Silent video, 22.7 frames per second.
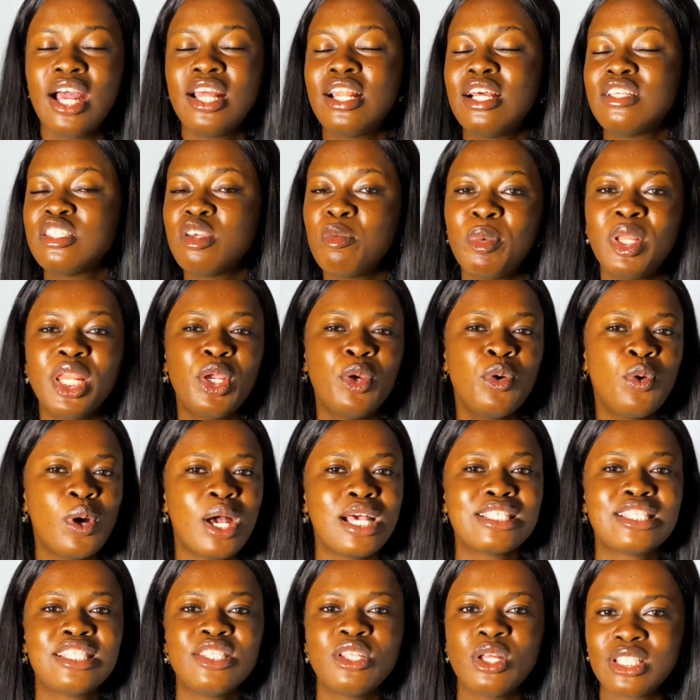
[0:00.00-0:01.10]
than somebody who has
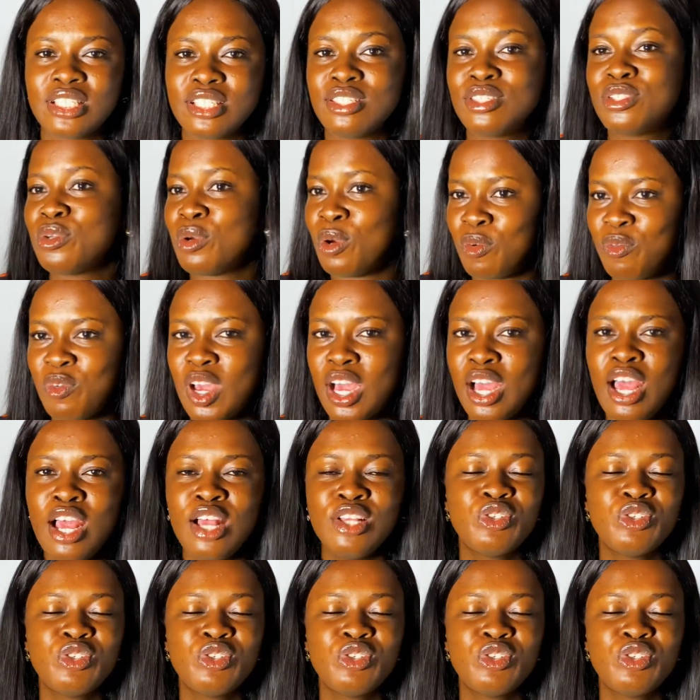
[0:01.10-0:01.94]
nothing to offer.